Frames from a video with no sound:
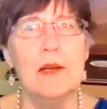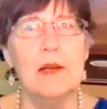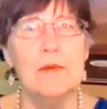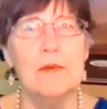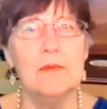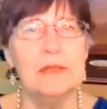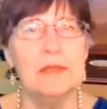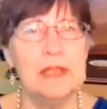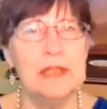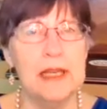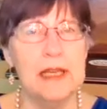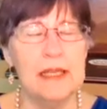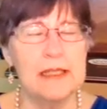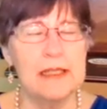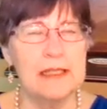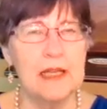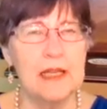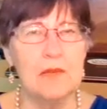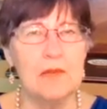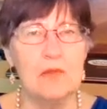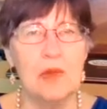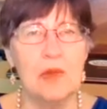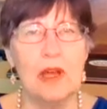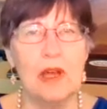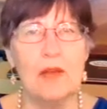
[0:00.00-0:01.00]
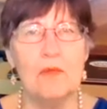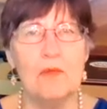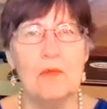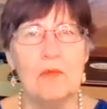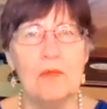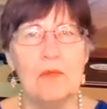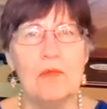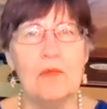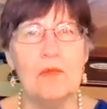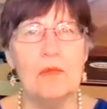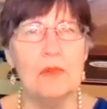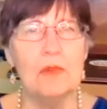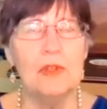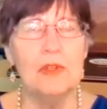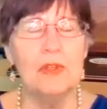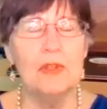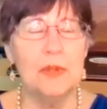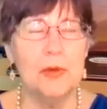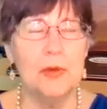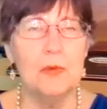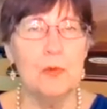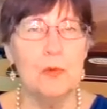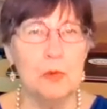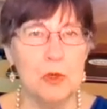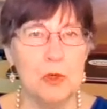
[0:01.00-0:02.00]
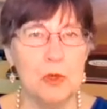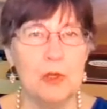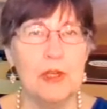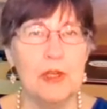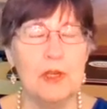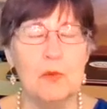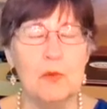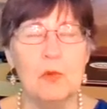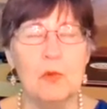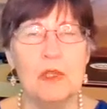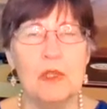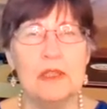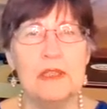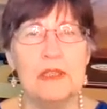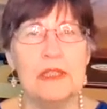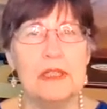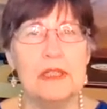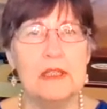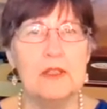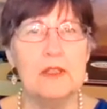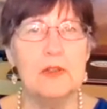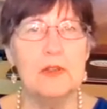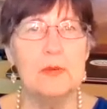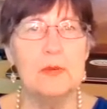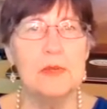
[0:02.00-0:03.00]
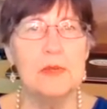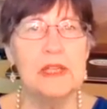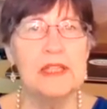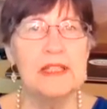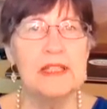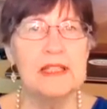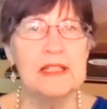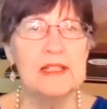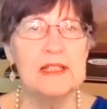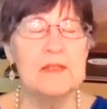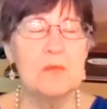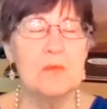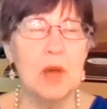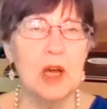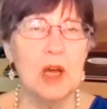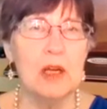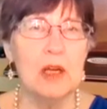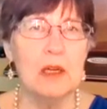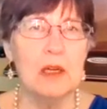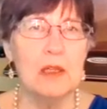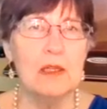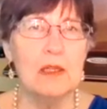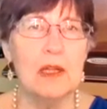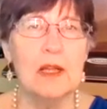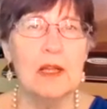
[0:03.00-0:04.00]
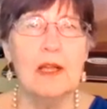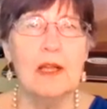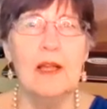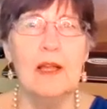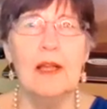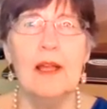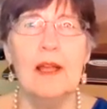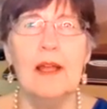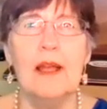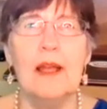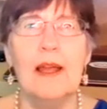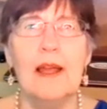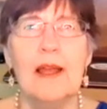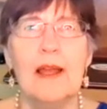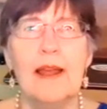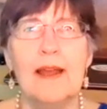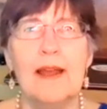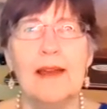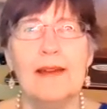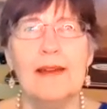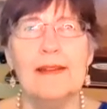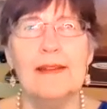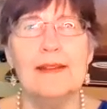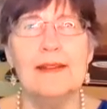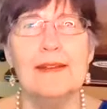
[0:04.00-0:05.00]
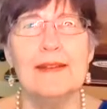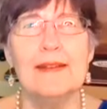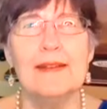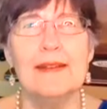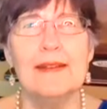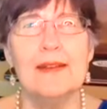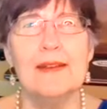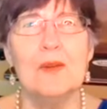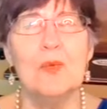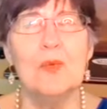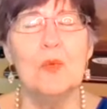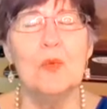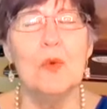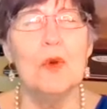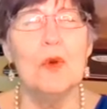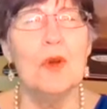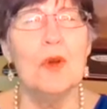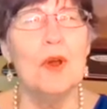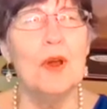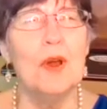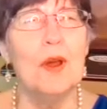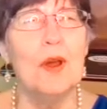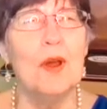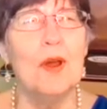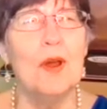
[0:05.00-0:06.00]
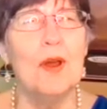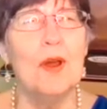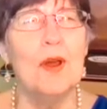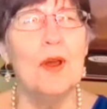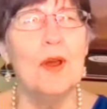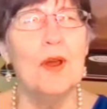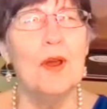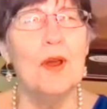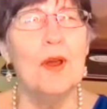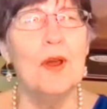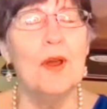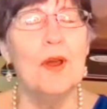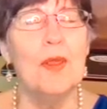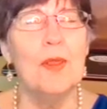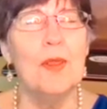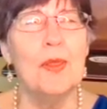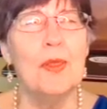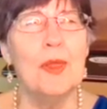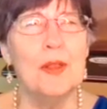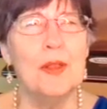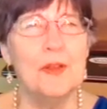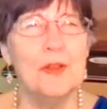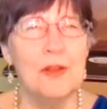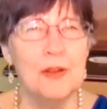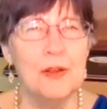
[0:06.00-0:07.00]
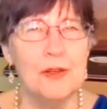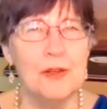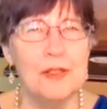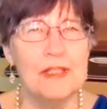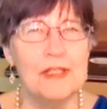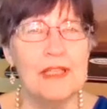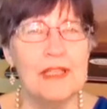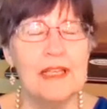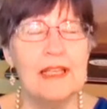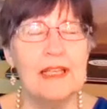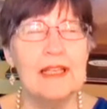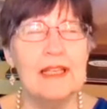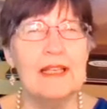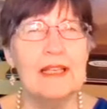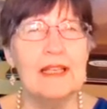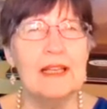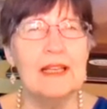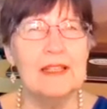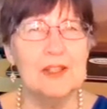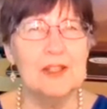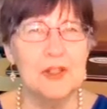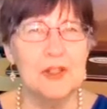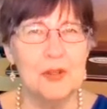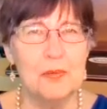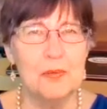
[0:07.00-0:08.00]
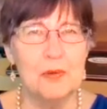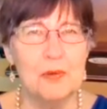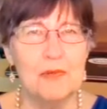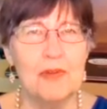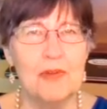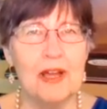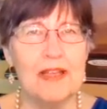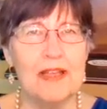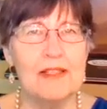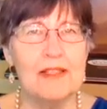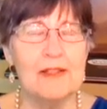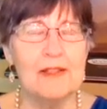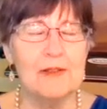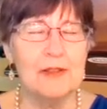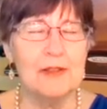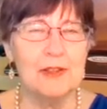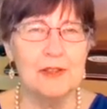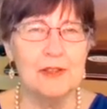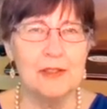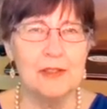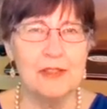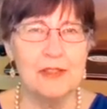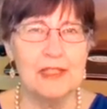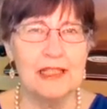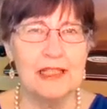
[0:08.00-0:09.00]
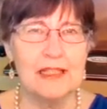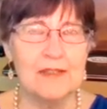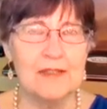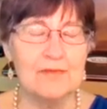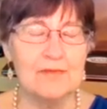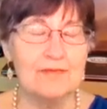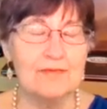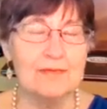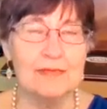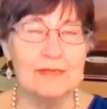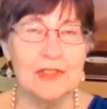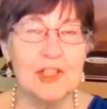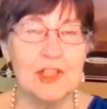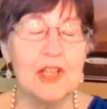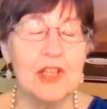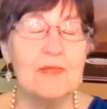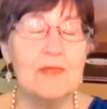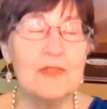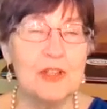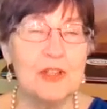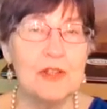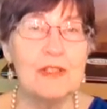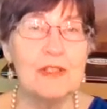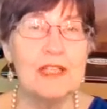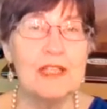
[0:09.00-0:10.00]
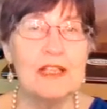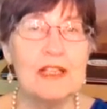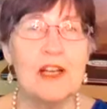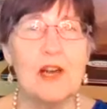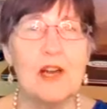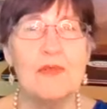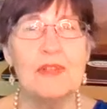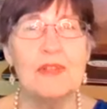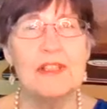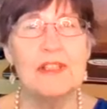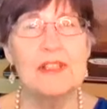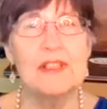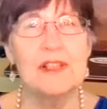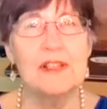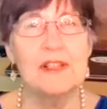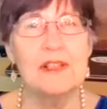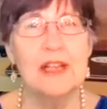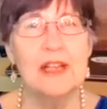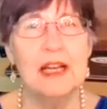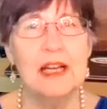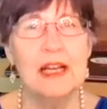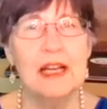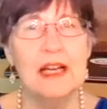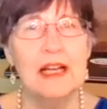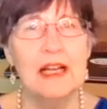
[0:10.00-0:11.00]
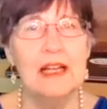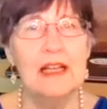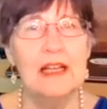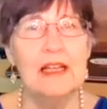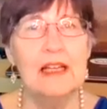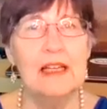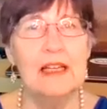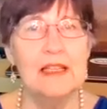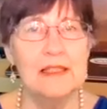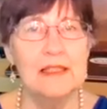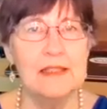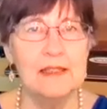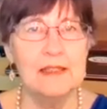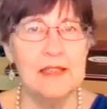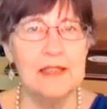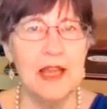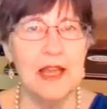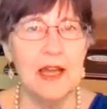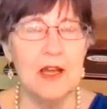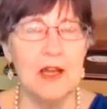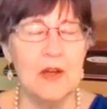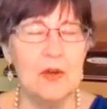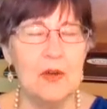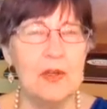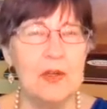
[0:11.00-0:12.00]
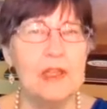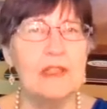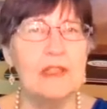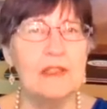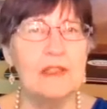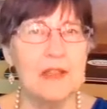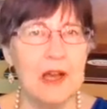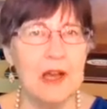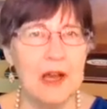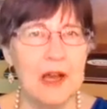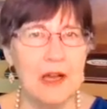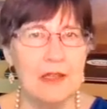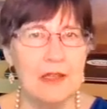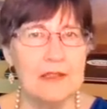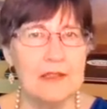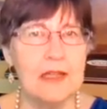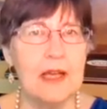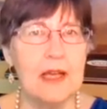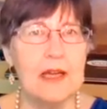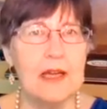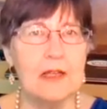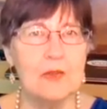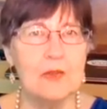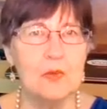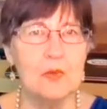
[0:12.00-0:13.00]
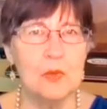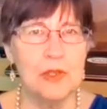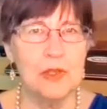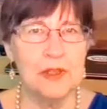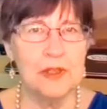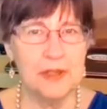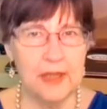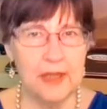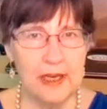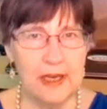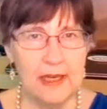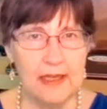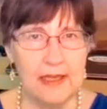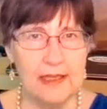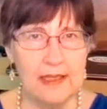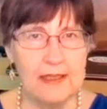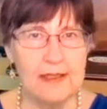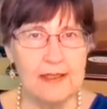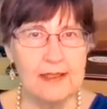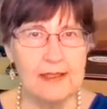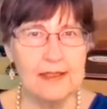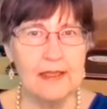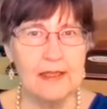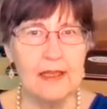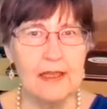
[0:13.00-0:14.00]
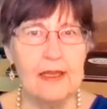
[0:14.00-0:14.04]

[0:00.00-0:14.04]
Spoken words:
yes, I'm working with Lynn and Teresa's model." And the nursing supervisor, the nursing chief nursing officer, is now in contact with us